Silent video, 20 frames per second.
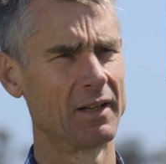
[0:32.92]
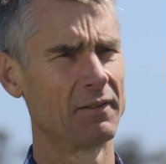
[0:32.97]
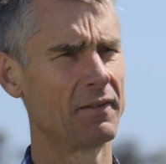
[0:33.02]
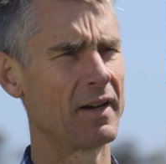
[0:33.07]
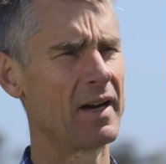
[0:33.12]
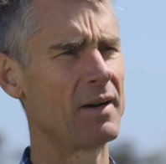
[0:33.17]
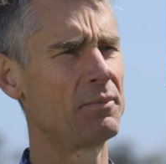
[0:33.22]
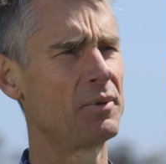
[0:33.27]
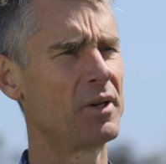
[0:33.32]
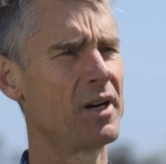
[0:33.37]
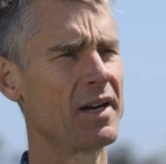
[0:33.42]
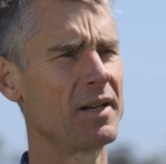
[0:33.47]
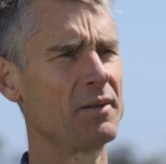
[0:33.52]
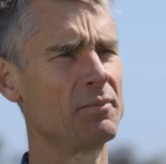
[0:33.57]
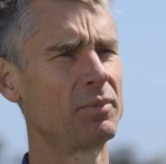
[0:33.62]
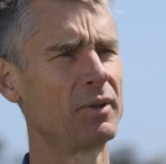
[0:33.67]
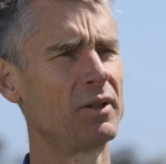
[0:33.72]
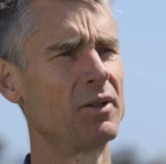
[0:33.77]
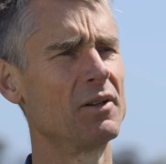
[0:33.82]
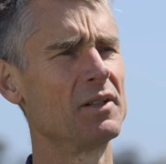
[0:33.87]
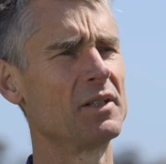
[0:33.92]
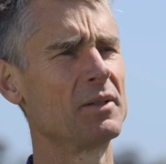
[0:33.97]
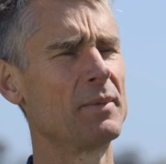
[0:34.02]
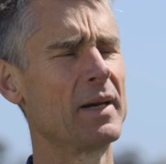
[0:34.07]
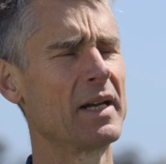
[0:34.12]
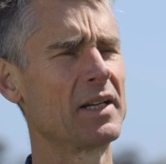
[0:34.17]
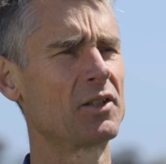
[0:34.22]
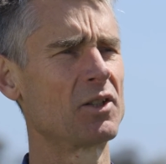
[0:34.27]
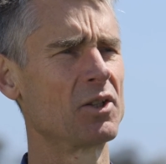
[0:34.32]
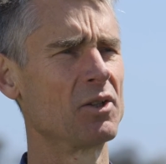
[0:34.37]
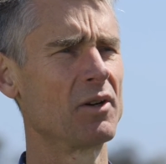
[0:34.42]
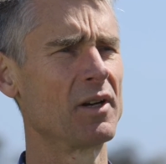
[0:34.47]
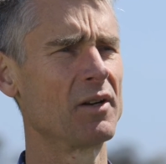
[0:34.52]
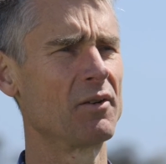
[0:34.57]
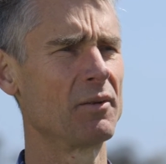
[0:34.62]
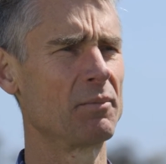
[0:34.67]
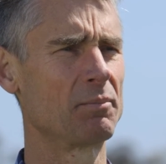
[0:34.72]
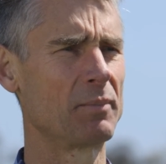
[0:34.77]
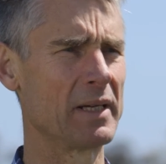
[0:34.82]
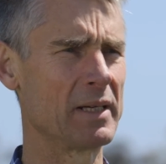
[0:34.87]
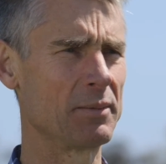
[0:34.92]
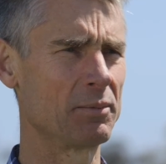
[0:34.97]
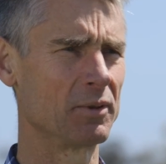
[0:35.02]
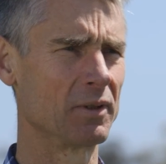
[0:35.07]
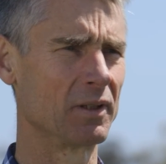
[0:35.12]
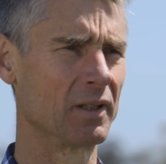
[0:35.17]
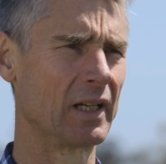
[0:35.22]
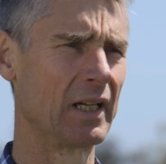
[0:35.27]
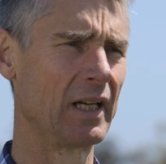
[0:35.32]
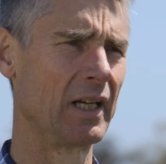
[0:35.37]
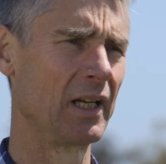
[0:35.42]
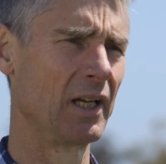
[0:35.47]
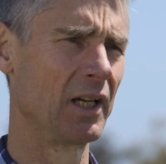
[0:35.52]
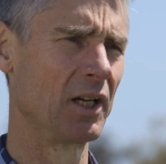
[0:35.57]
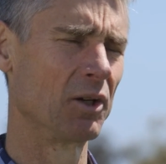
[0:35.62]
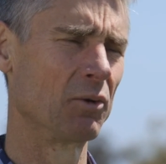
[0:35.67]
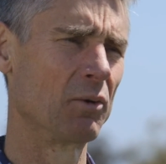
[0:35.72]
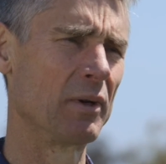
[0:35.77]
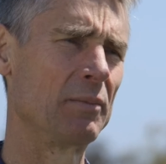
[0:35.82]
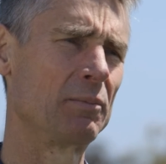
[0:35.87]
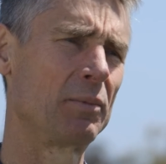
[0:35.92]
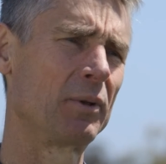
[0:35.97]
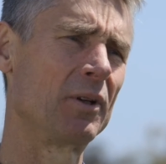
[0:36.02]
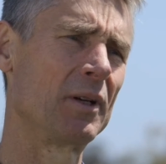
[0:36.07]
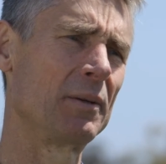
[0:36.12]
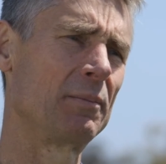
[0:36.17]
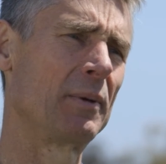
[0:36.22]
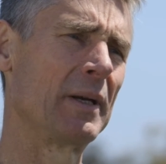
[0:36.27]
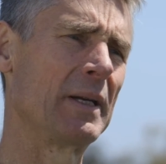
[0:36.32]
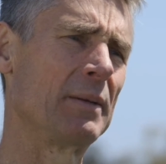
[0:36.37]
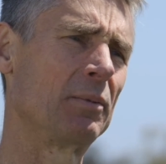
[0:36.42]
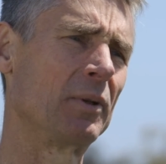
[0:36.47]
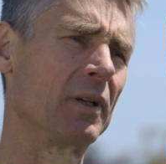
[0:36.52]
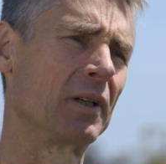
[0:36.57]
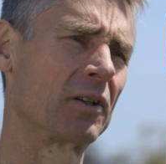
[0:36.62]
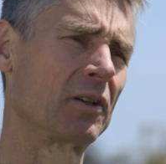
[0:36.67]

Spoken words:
Farm Pride employs about 200 people. We employ people